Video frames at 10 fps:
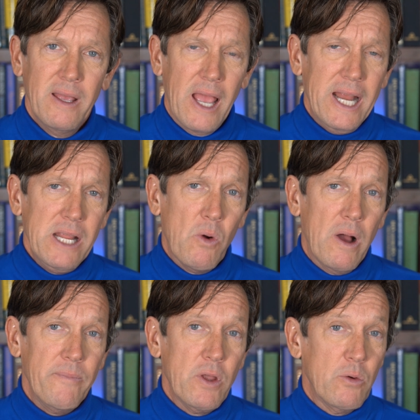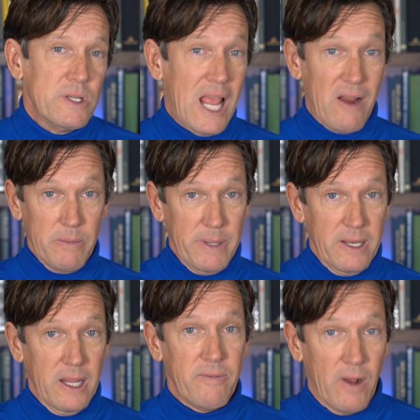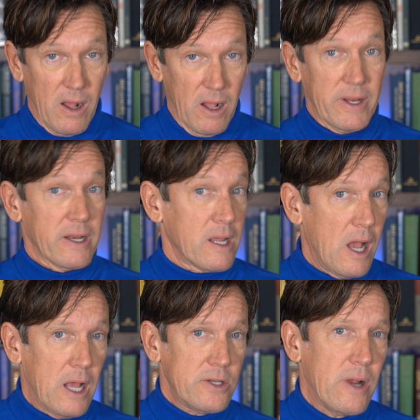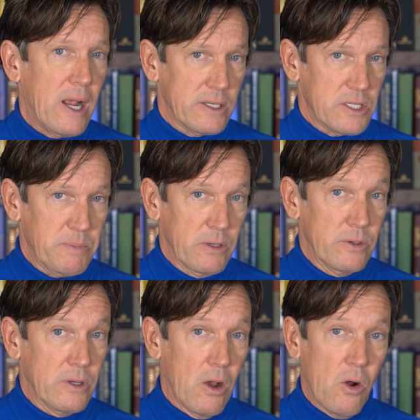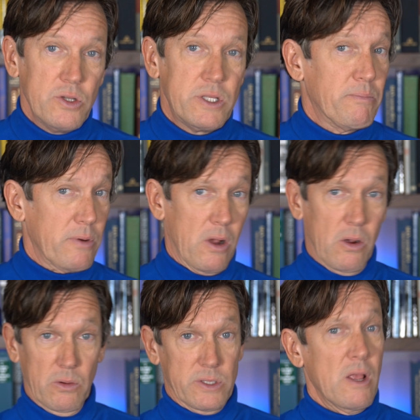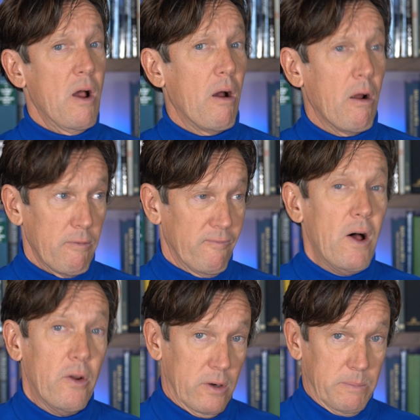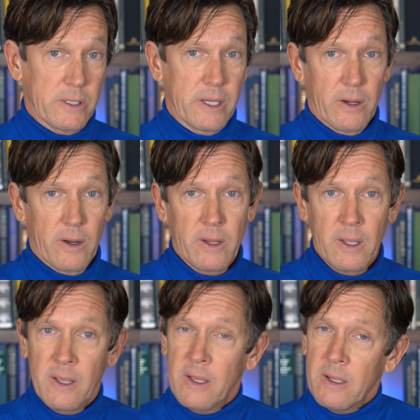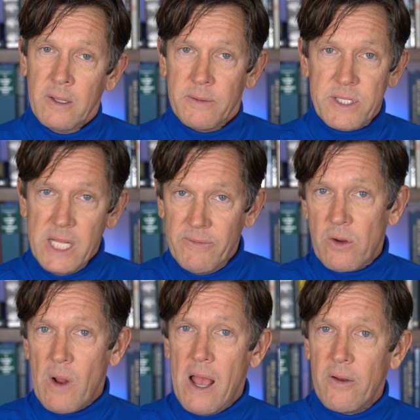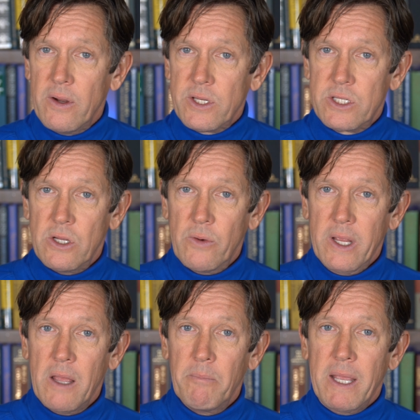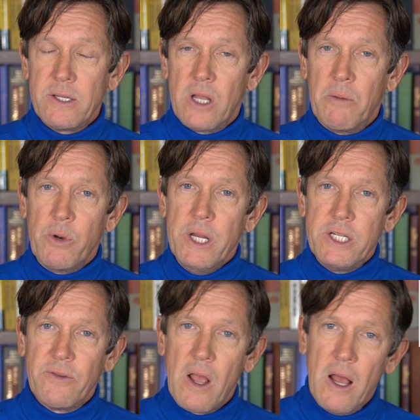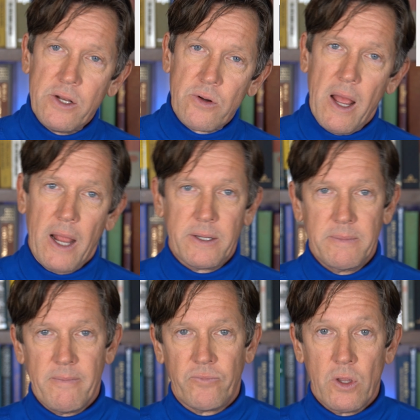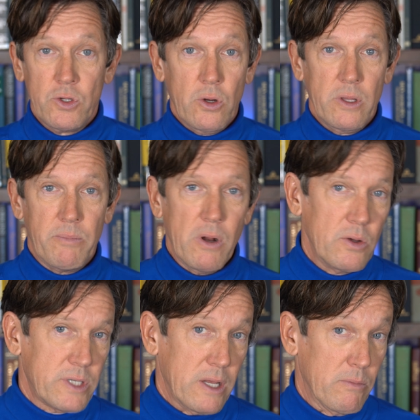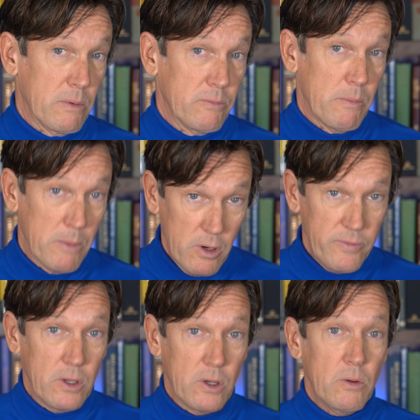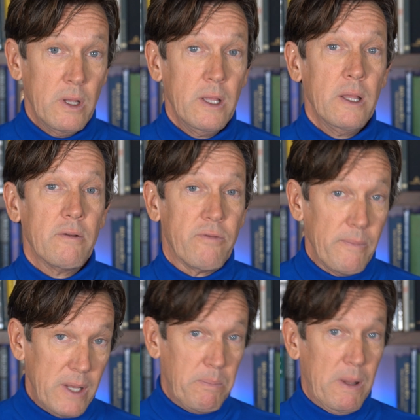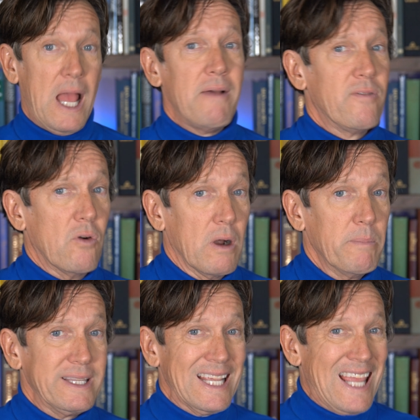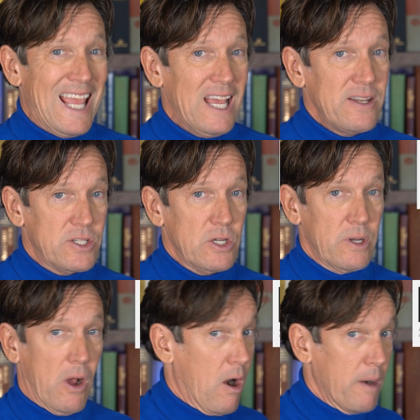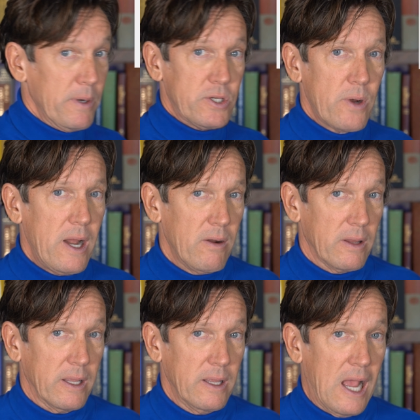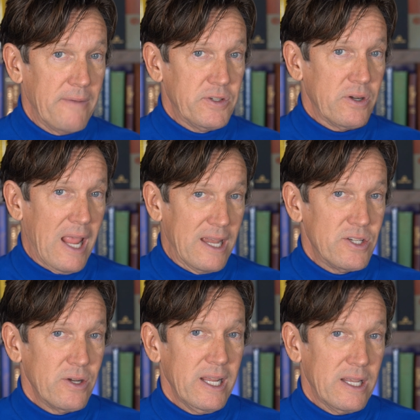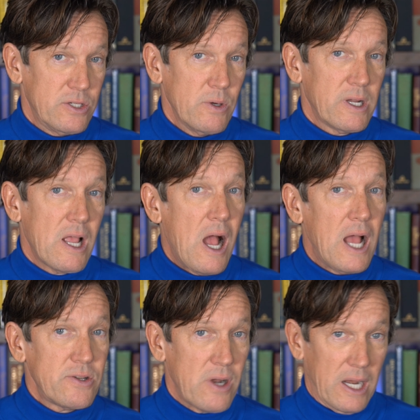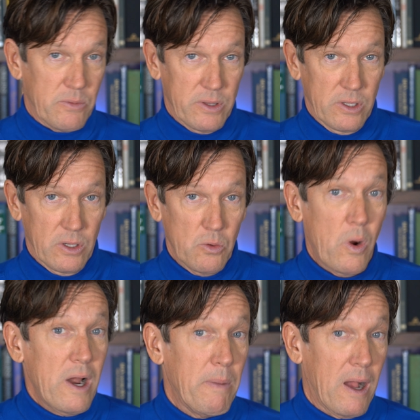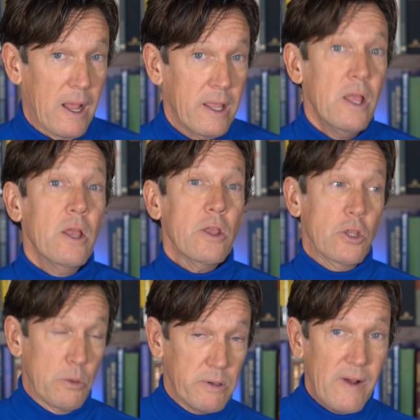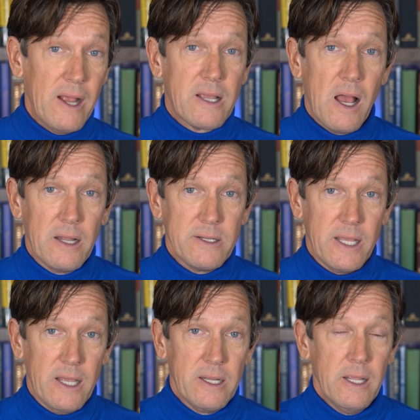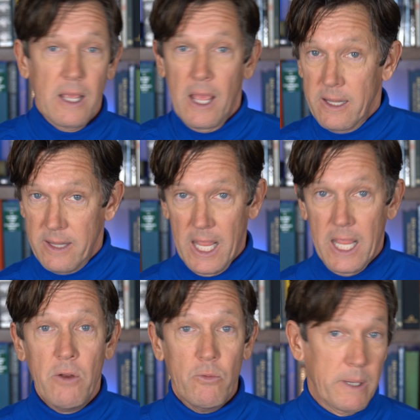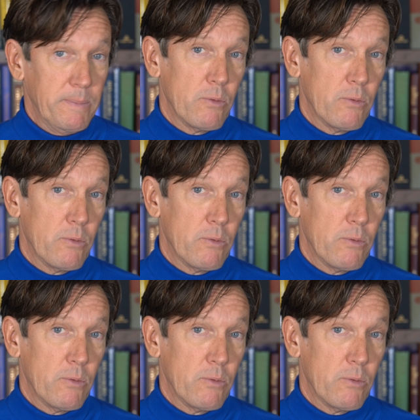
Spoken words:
Anyone who has ever been involved in a contract dispute knows the bros are vulnerable here. Steven Crowder is suing based on breach of contract. Sure, the bros can remove you from their platform, but they can't do it arbitrarily after entering into a contract with you whereby you provide content and they reap the